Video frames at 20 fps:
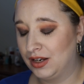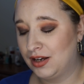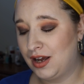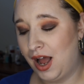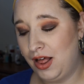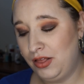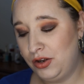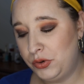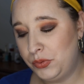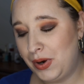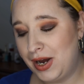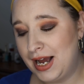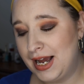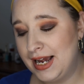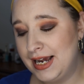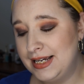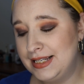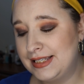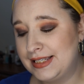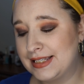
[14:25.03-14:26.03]

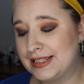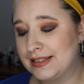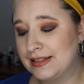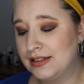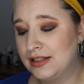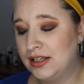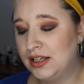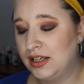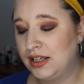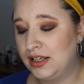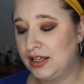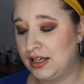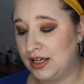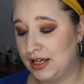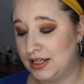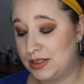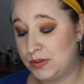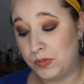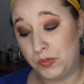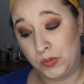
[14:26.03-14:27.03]
Color-wise,
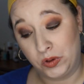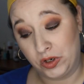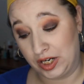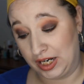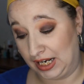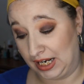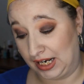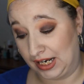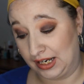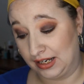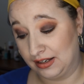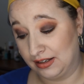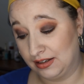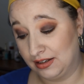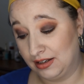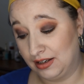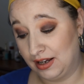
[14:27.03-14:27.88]
it's pretty.